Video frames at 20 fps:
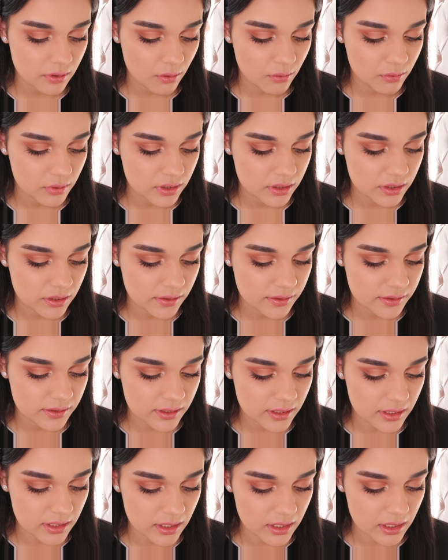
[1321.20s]
going to
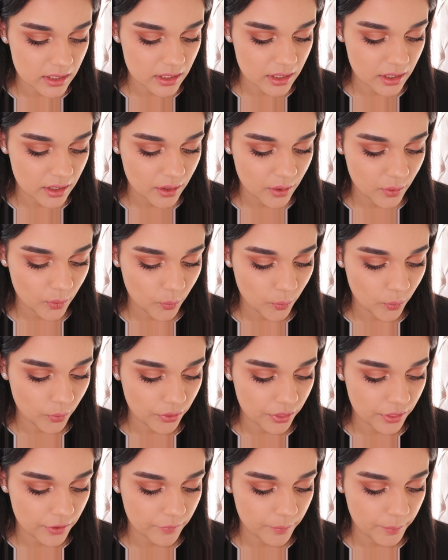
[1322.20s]
see what
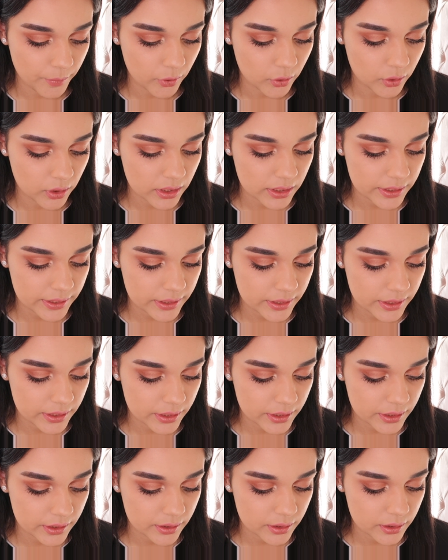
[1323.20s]
they've put in
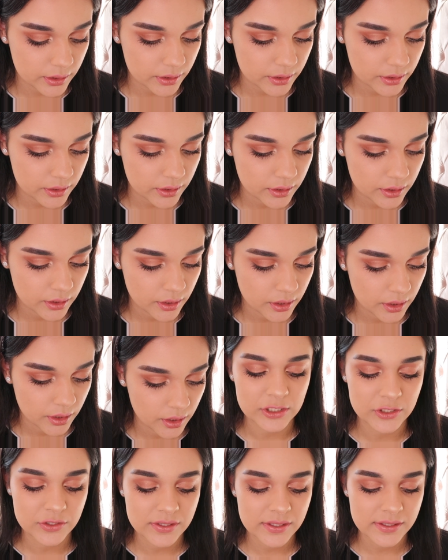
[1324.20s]
here.
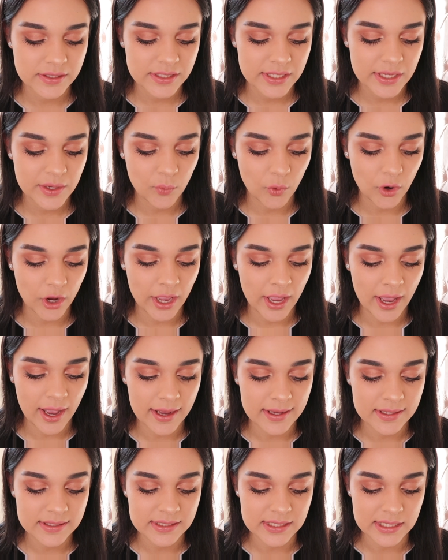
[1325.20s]
It doesn't say what it
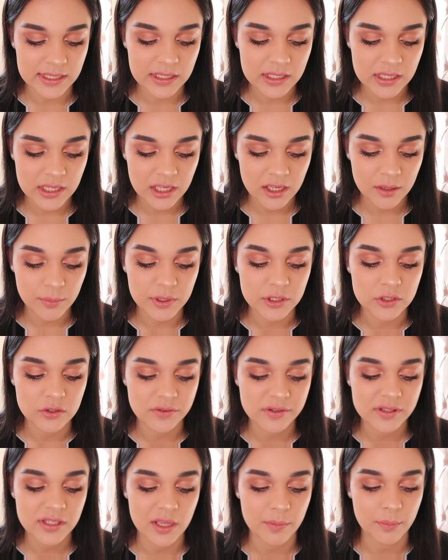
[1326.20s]
has in here, but it
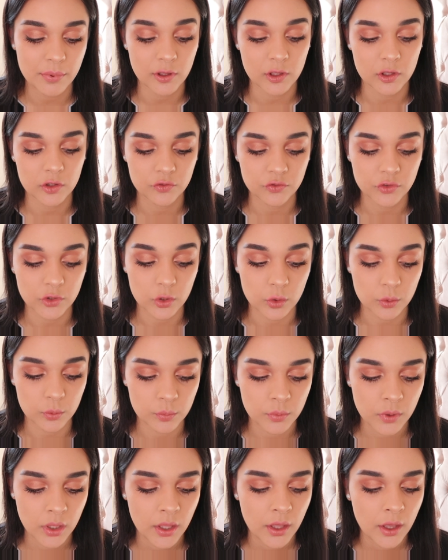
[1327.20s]
does say
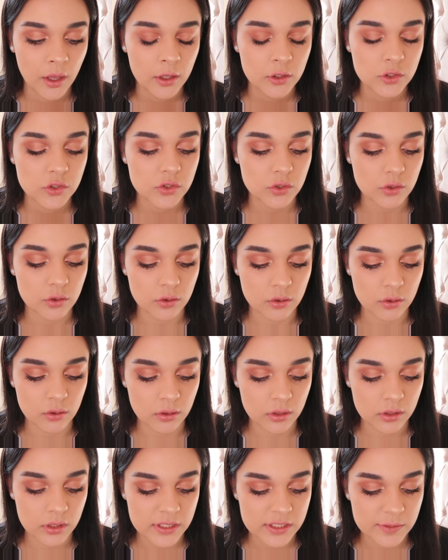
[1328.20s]
perfume.
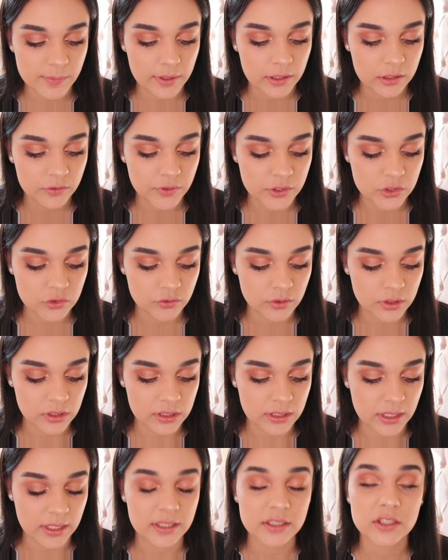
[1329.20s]
So the smell of it's really
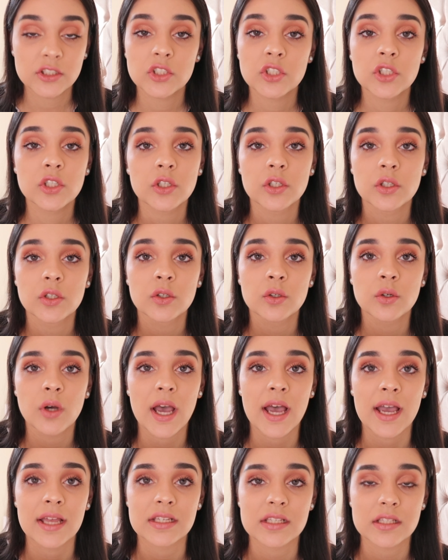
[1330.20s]
nice too,
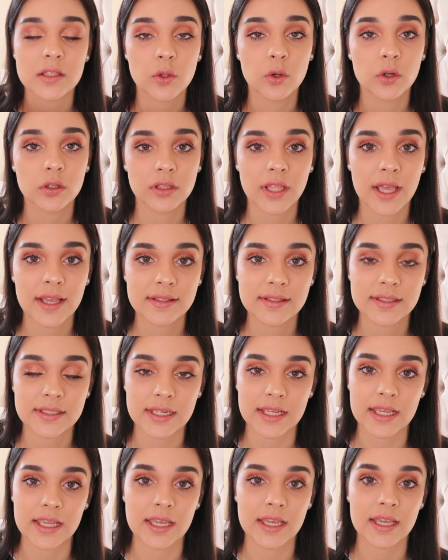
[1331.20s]
and it's long
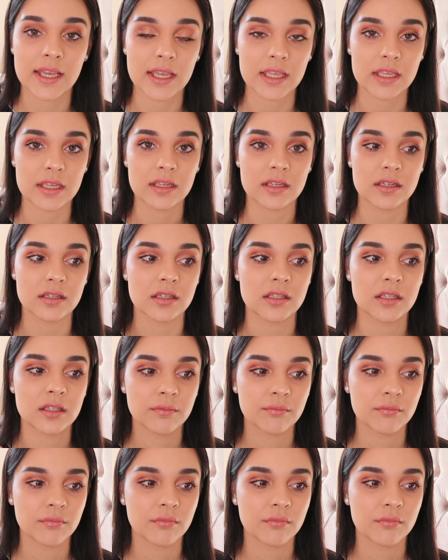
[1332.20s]
lasting, and